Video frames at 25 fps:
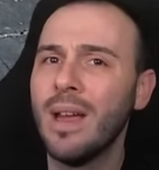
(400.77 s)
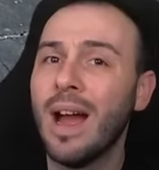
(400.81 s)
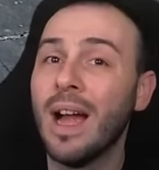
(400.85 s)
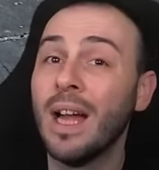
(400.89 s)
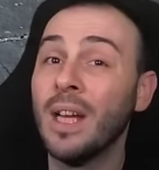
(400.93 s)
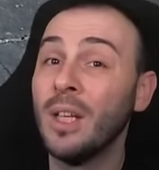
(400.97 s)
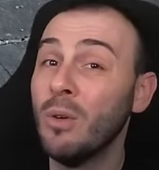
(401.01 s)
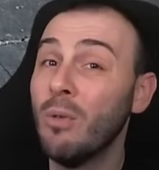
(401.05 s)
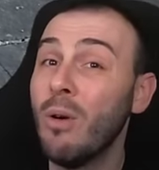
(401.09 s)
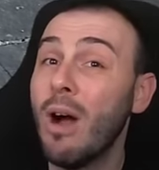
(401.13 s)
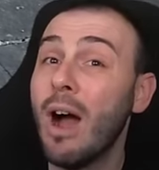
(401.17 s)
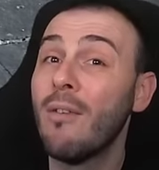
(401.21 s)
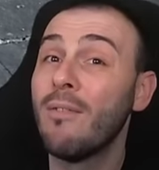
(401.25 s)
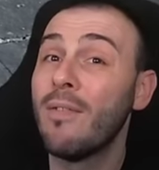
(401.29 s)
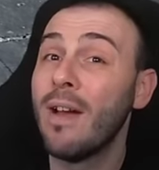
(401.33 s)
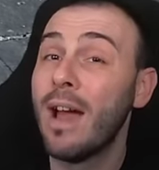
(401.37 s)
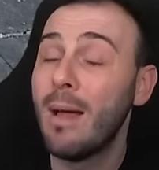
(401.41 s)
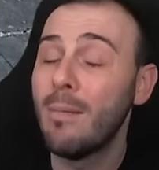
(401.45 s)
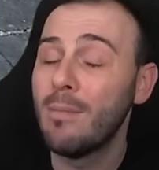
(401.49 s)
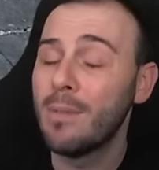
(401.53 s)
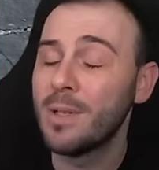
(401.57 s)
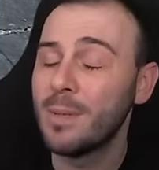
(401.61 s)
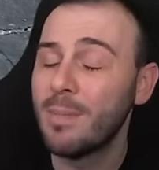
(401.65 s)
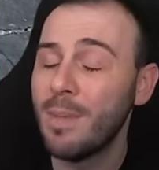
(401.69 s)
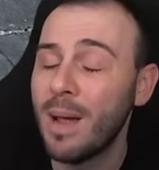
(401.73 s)
I do have
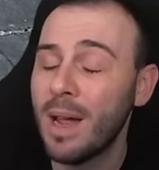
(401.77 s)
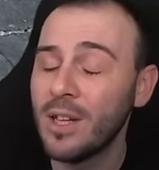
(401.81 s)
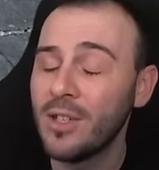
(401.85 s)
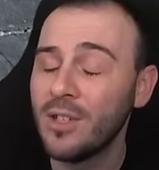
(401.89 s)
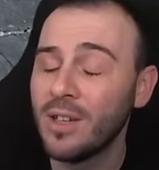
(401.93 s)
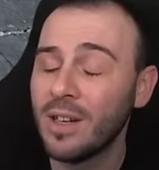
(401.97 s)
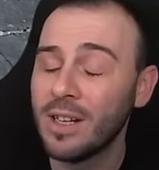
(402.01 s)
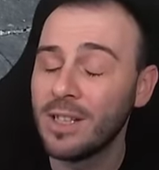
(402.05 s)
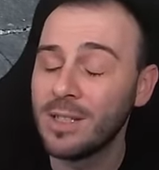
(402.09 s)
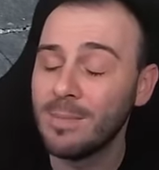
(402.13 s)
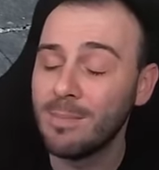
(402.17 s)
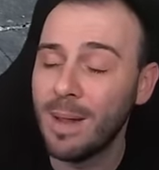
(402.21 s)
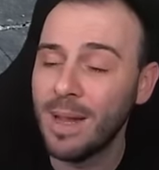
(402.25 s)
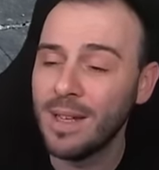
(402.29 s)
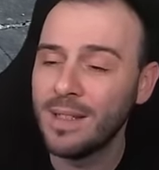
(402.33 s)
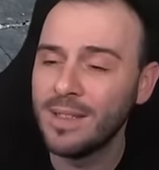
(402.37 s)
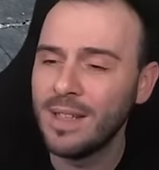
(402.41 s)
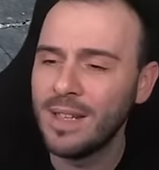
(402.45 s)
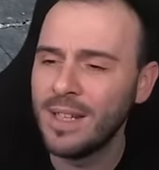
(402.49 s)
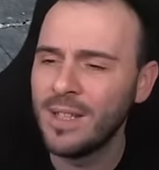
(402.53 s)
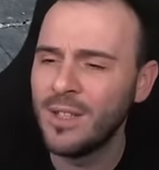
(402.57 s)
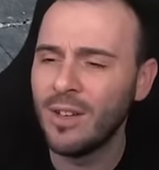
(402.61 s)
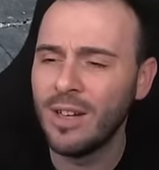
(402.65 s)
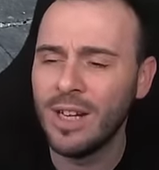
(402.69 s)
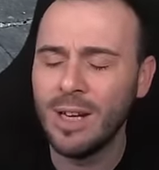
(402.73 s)
Hammer Smasher as
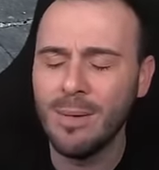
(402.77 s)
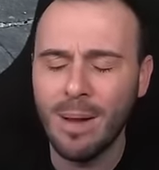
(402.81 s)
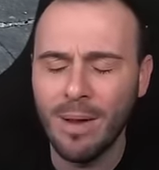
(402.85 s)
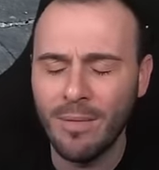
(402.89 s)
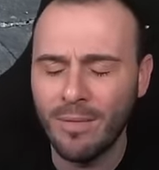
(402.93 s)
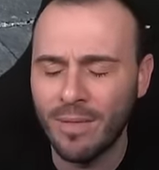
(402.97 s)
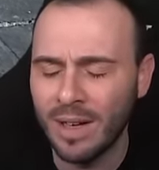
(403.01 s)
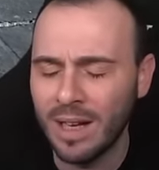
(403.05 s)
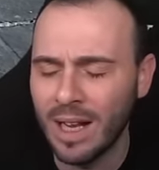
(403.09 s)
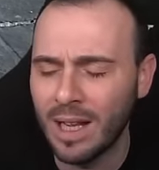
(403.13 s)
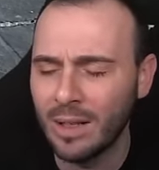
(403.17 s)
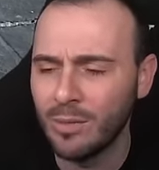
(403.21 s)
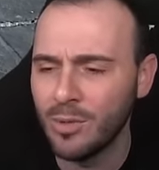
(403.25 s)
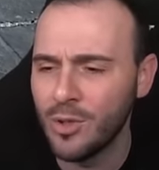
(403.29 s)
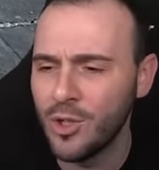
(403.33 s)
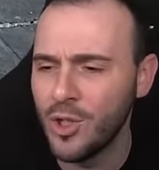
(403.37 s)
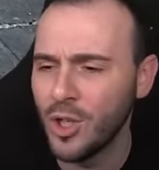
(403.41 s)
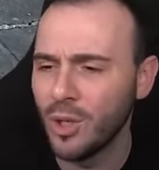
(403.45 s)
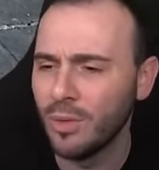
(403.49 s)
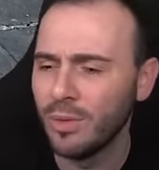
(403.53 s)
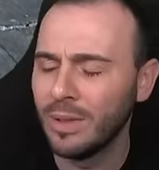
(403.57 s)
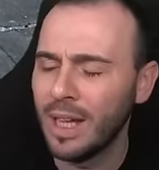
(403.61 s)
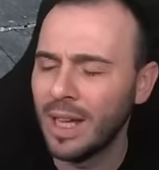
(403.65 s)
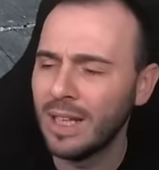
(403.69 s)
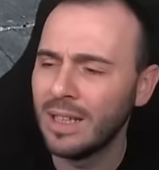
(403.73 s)
masteries on him. I forgot to
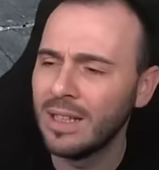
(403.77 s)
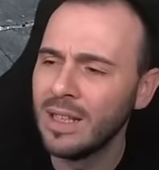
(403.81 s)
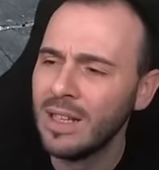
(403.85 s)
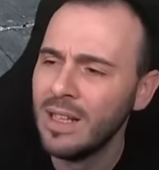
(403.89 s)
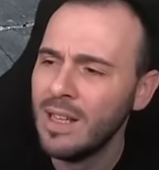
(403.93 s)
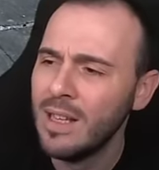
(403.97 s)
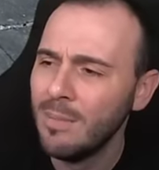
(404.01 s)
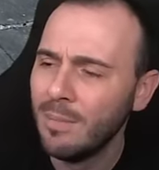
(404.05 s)
show that.